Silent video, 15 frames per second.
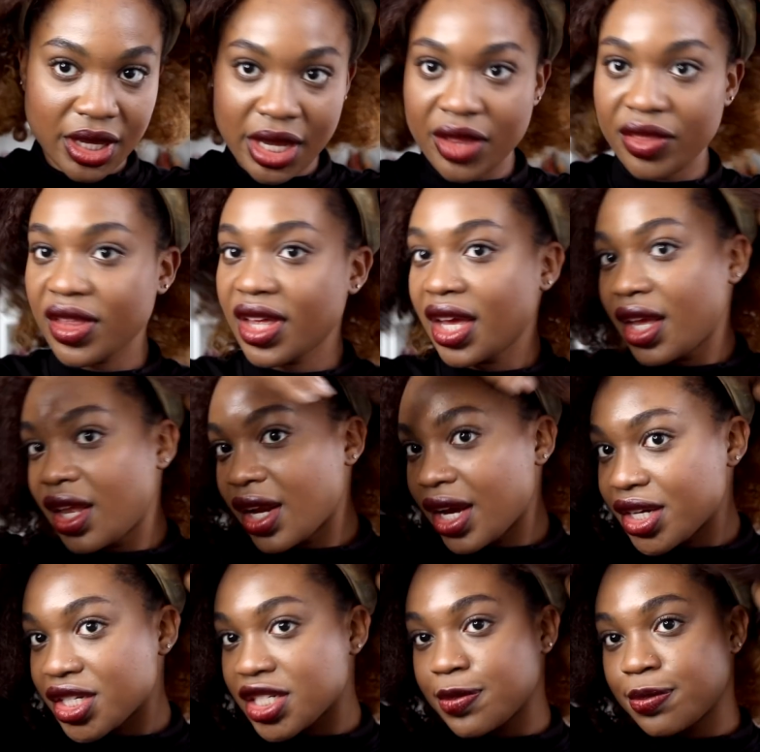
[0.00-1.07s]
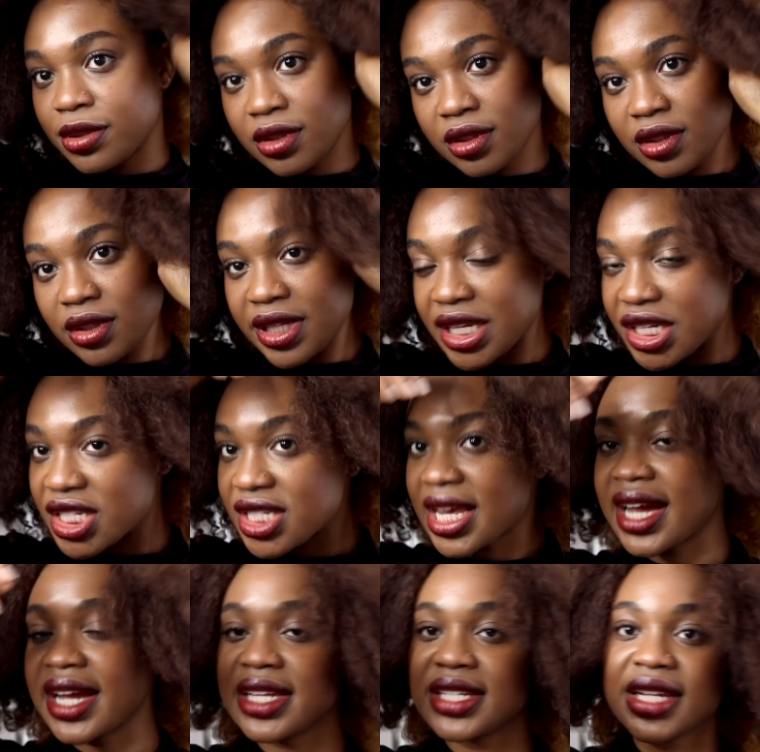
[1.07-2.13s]
And then I just pull each
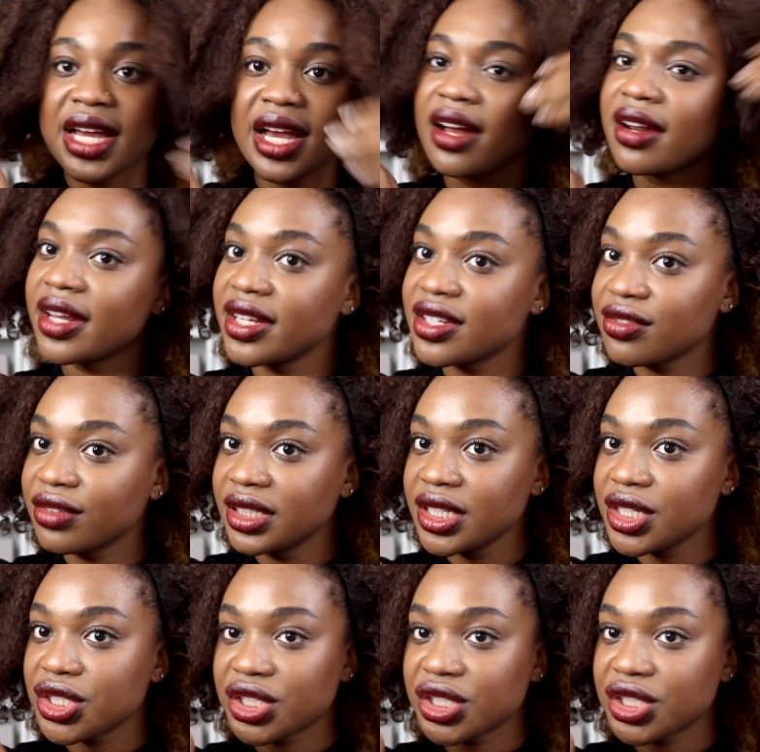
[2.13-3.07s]
side down. It's really